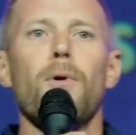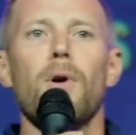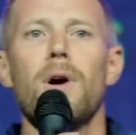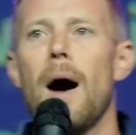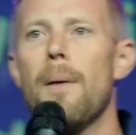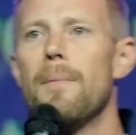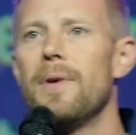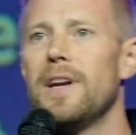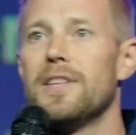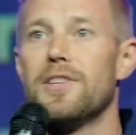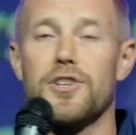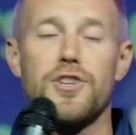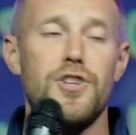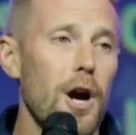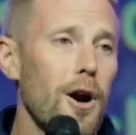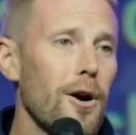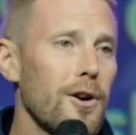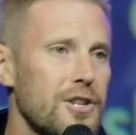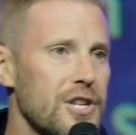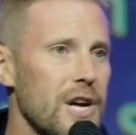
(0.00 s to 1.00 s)
coming into
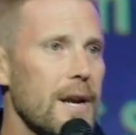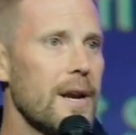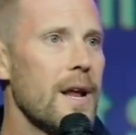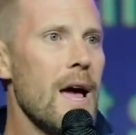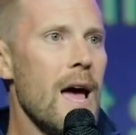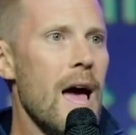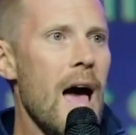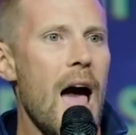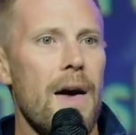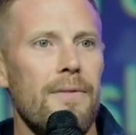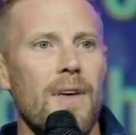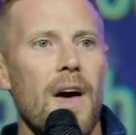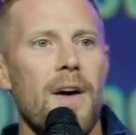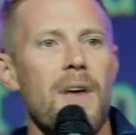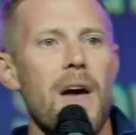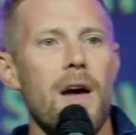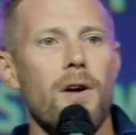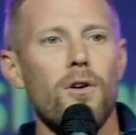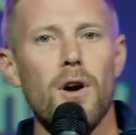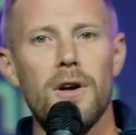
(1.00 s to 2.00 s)
church and
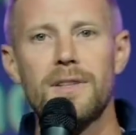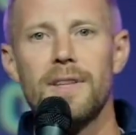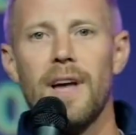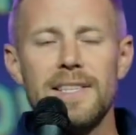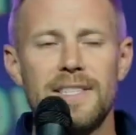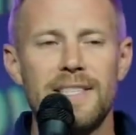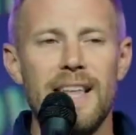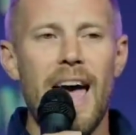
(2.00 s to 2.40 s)
they look nice. They